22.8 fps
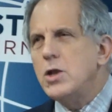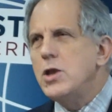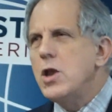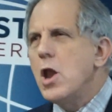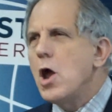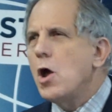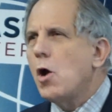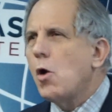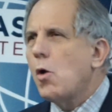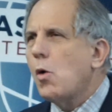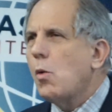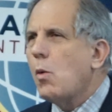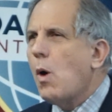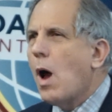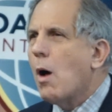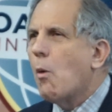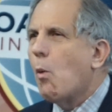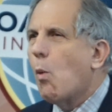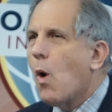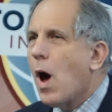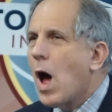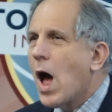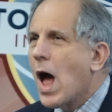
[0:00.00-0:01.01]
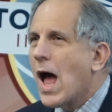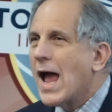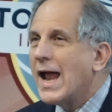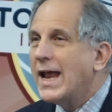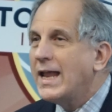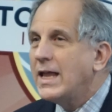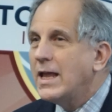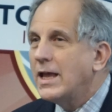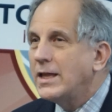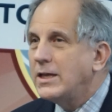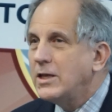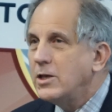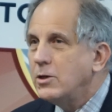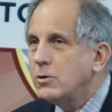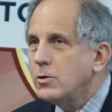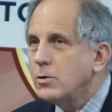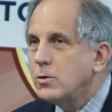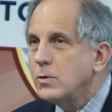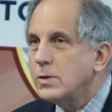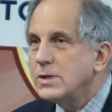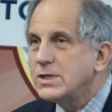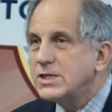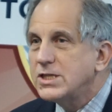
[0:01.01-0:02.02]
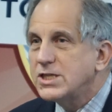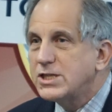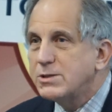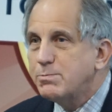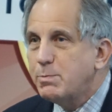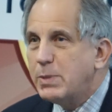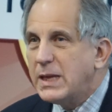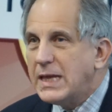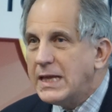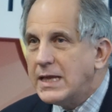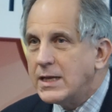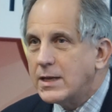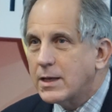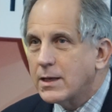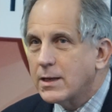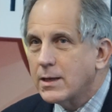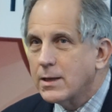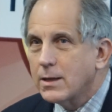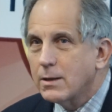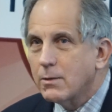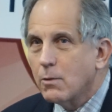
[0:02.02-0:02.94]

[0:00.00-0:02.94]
know why you speak.